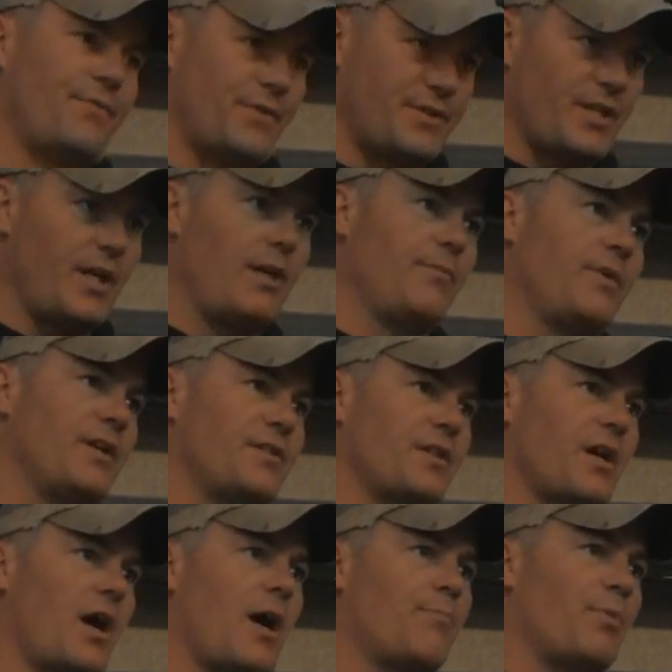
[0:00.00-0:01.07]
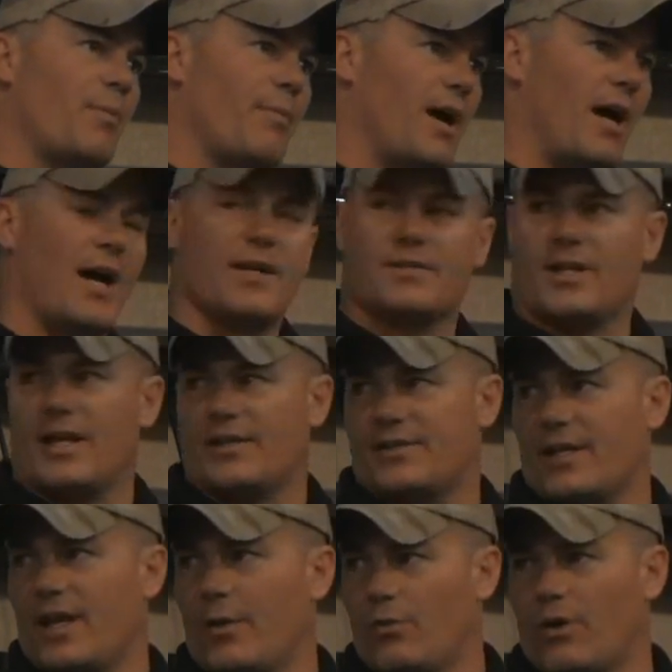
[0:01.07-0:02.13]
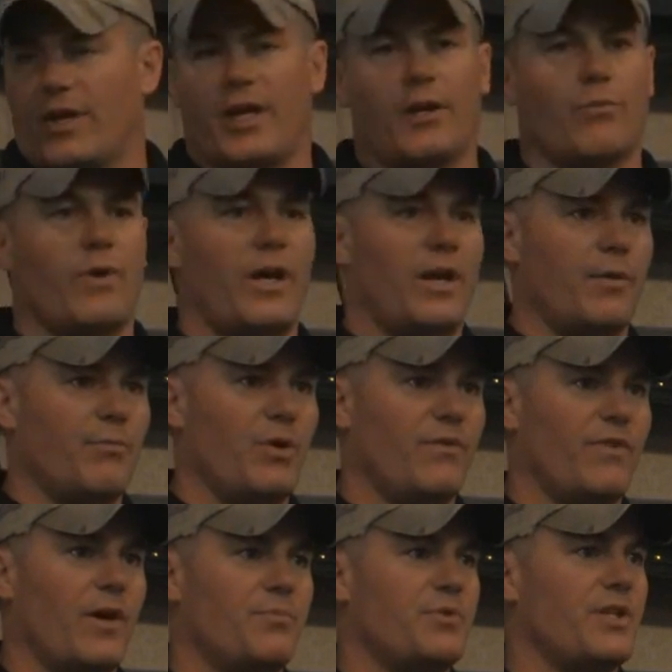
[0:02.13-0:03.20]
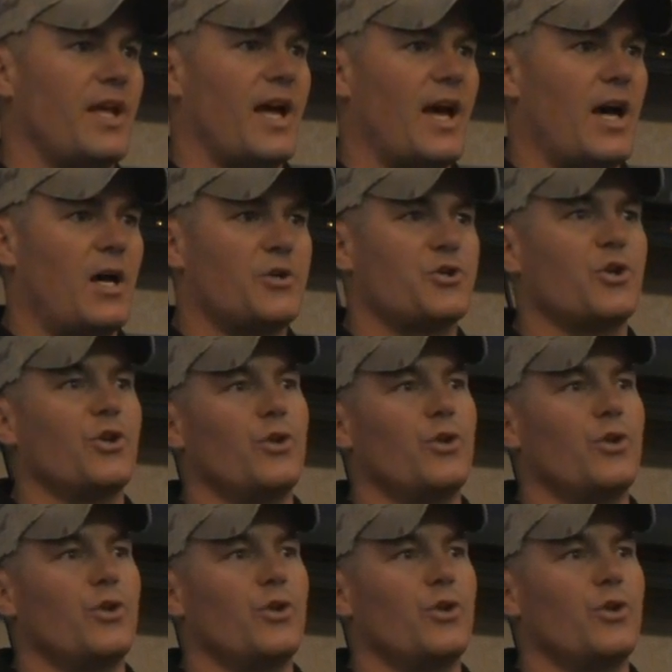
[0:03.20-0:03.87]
If the team gets compromised, like say we're getting ready to move up to the house,